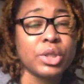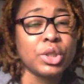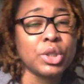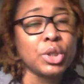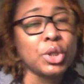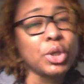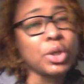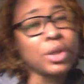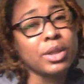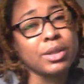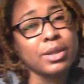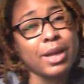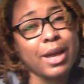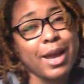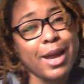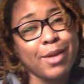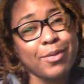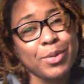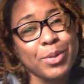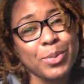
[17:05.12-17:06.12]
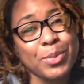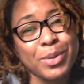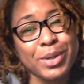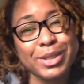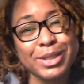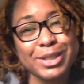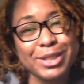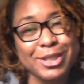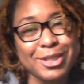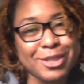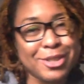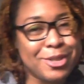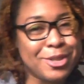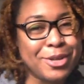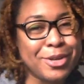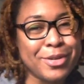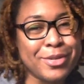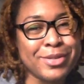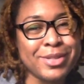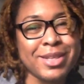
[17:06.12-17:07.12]
short, everyone
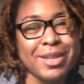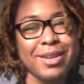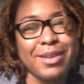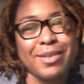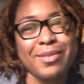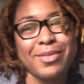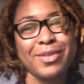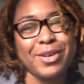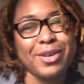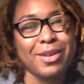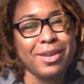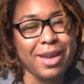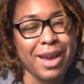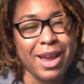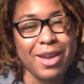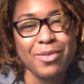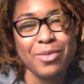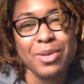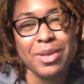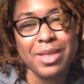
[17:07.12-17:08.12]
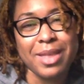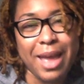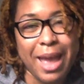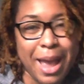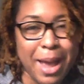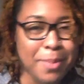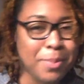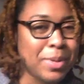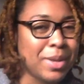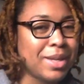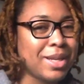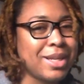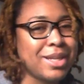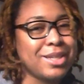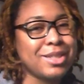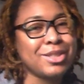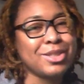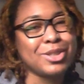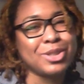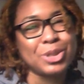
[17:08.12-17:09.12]
deserves to live their life with
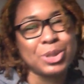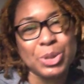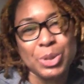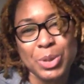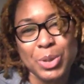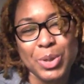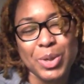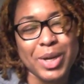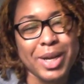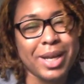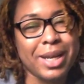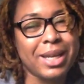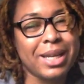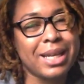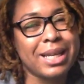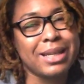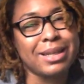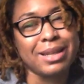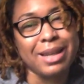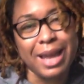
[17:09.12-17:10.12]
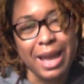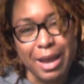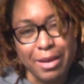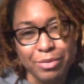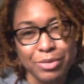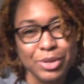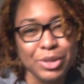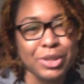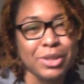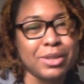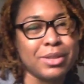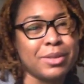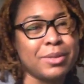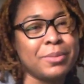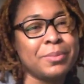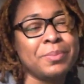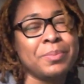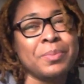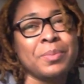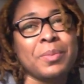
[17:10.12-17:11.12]
happiness, joy, and
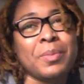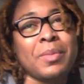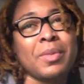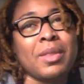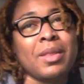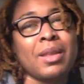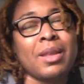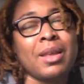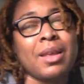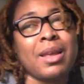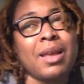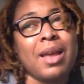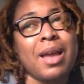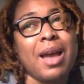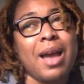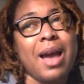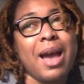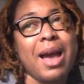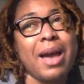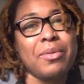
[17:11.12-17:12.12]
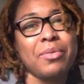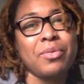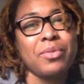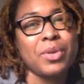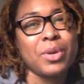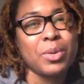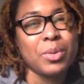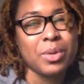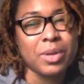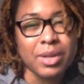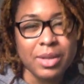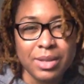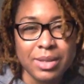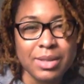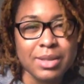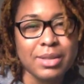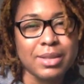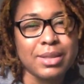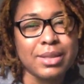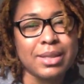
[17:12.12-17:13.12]
laughter. I feel
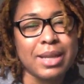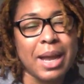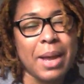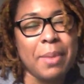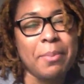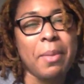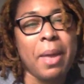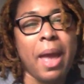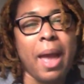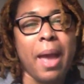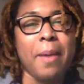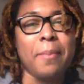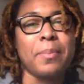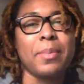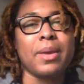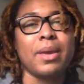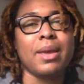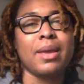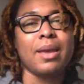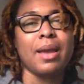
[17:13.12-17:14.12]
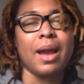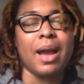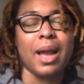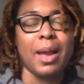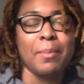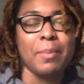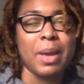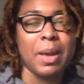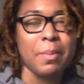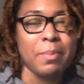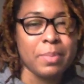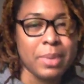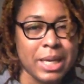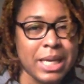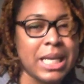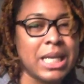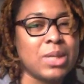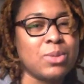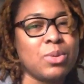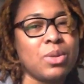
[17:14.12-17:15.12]
good. I'm happy. I'm at
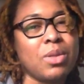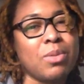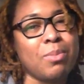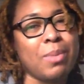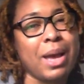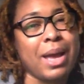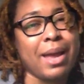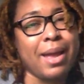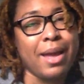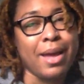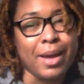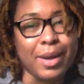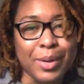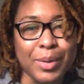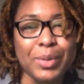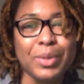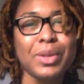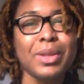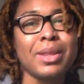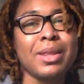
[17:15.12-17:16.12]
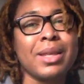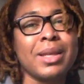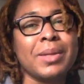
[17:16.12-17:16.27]
peace with my health.